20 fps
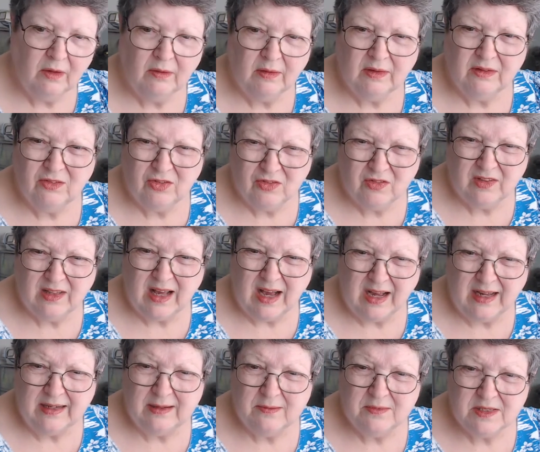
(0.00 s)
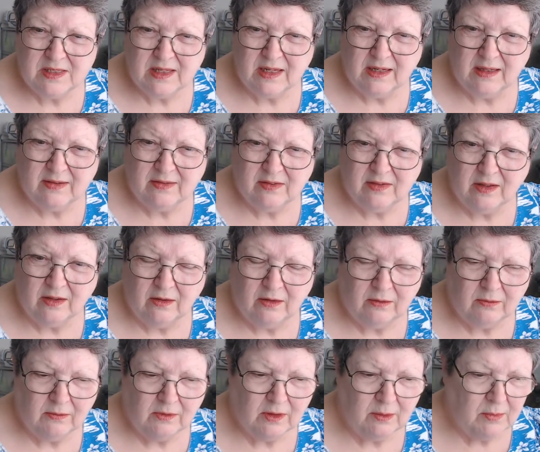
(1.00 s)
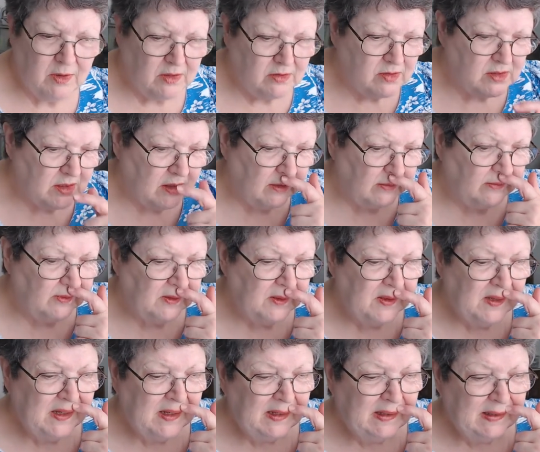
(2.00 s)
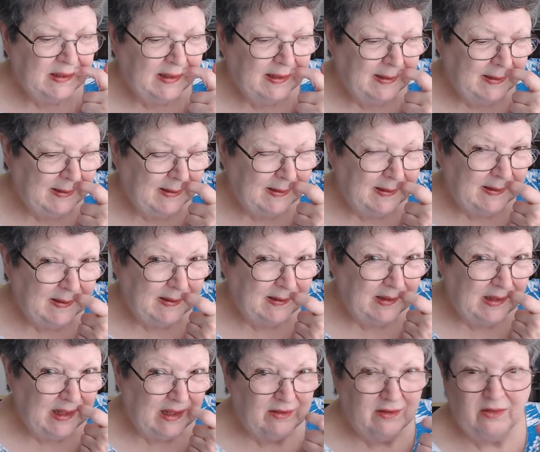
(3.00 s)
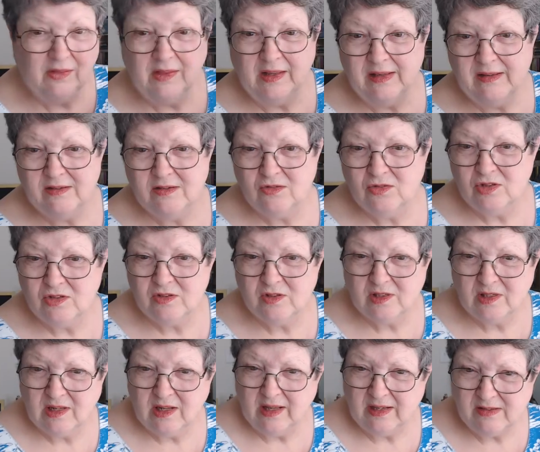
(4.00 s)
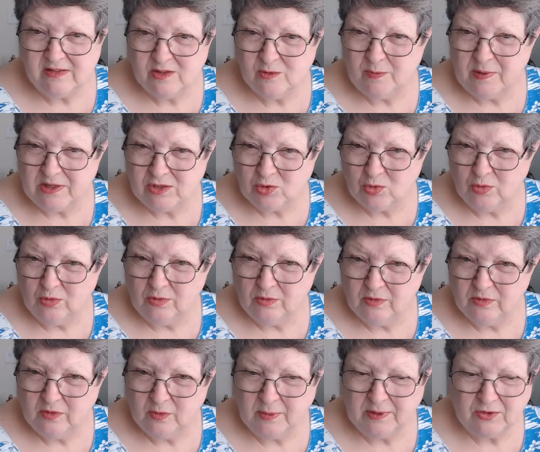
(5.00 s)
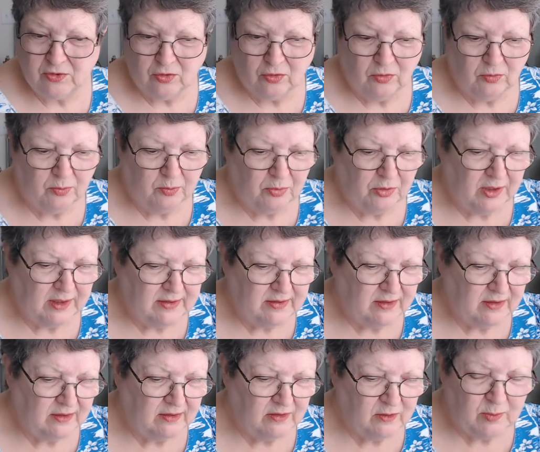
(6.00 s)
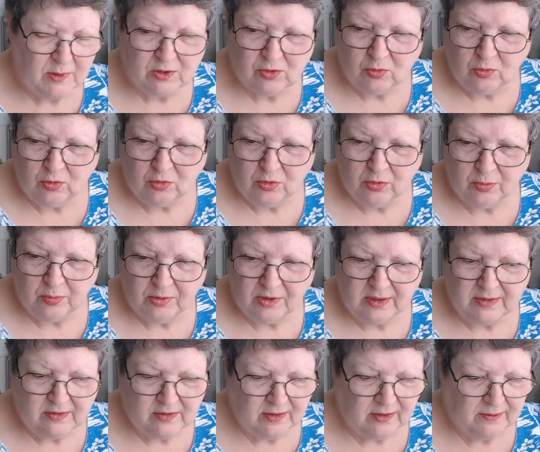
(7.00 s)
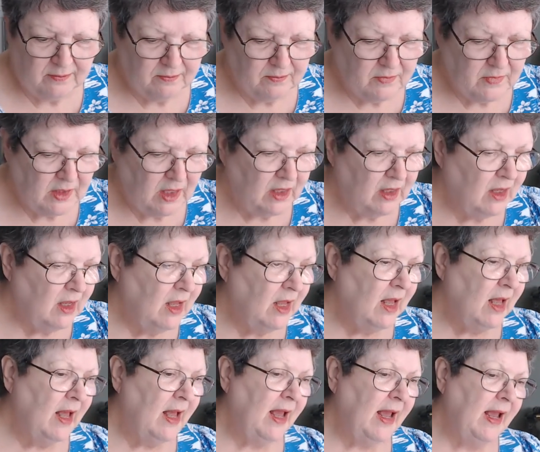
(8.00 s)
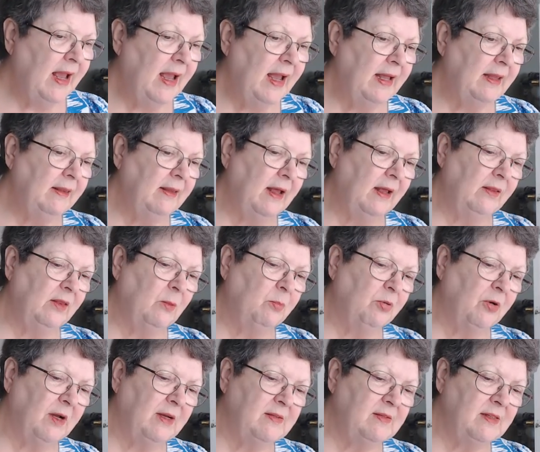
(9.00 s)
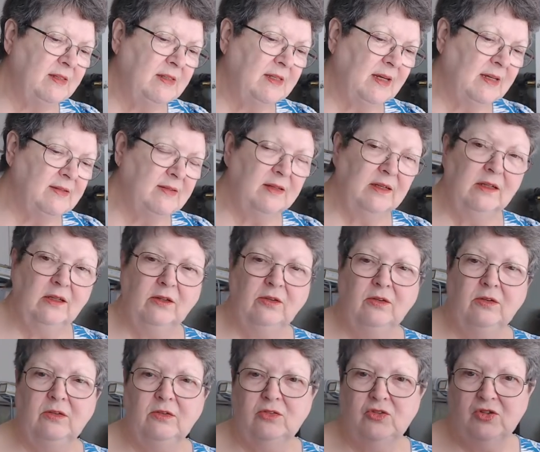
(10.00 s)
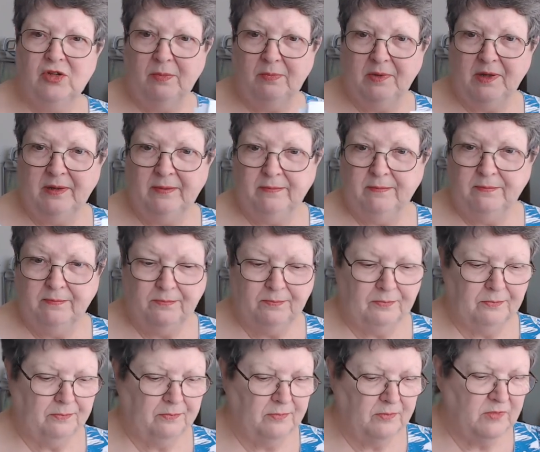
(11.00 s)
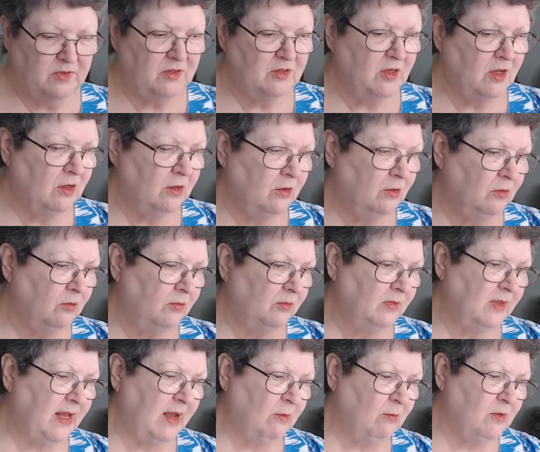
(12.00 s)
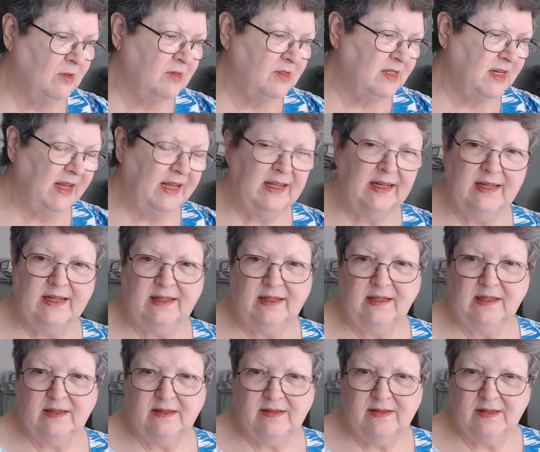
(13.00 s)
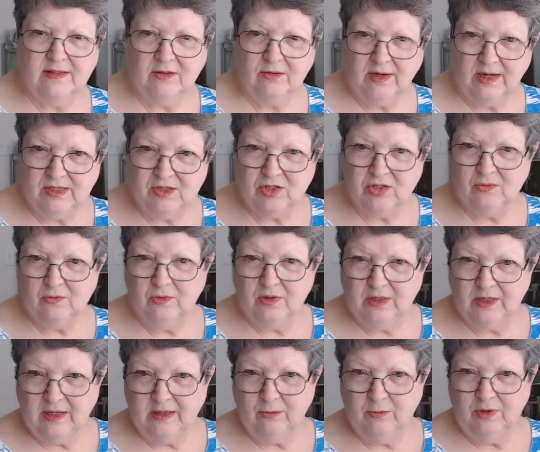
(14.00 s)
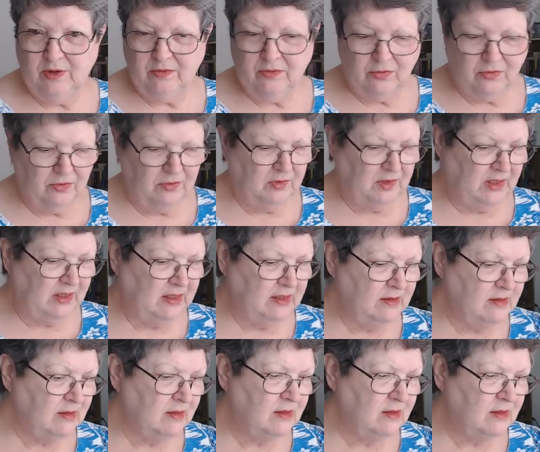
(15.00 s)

just the items that I sell the most of. And the other things are just like special, special pricing, special order pricing. And the pricing does include shipping. So that was taken into consideration when I went through these.